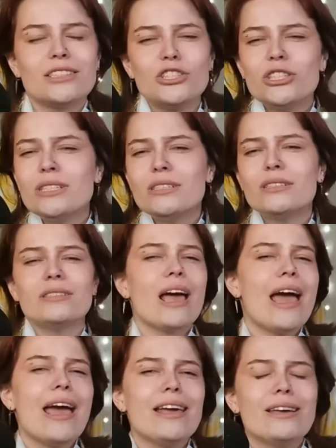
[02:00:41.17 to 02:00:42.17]
Just
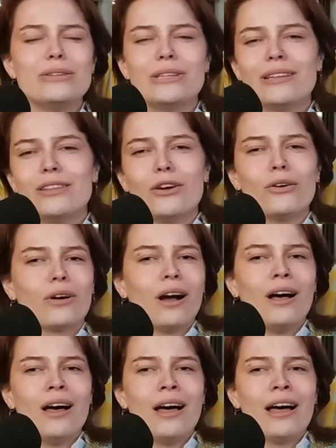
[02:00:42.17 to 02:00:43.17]
say you did the
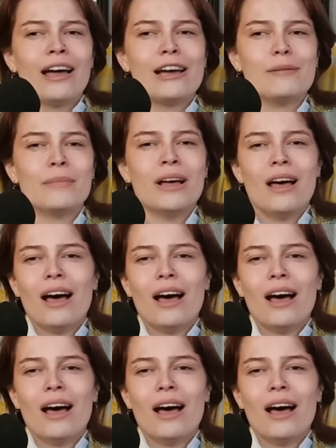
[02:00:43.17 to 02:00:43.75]
crime.